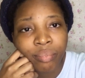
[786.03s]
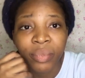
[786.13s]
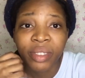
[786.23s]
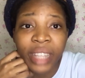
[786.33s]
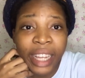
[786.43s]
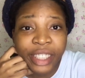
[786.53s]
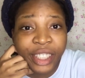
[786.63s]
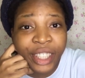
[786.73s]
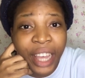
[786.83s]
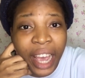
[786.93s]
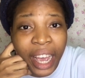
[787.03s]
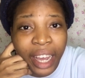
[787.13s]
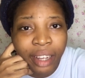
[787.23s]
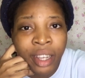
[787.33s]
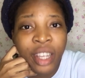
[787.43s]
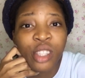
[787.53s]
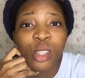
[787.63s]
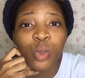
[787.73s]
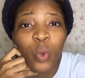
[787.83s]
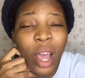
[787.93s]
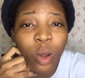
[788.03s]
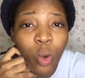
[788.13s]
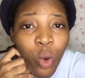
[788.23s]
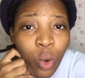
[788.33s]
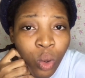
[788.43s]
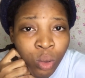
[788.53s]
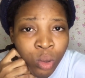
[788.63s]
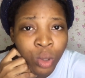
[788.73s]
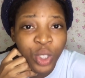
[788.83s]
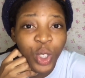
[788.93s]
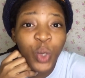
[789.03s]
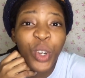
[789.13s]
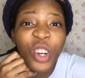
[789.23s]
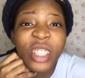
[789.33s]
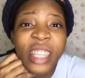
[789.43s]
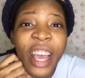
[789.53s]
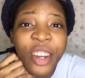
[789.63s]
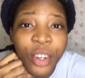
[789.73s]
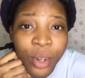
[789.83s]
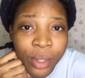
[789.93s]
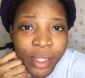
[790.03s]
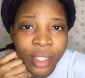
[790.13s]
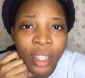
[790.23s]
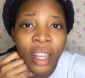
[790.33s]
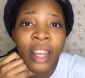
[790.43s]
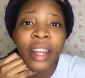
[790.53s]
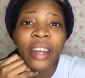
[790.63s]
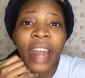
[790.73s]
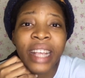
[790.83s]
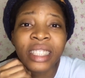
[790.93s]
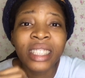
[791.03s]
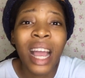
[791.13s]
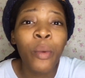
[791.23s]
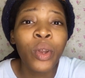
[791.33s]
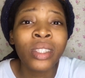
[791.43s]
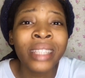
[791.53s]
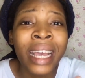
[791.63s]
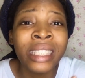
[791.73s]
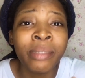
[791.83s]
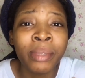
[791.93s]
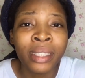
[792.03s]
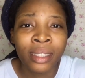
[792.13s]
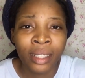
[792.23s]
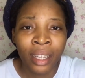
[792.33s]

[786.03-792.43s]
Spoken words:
Nigeria, it is well low. You will not end us. Nigeria will not end me.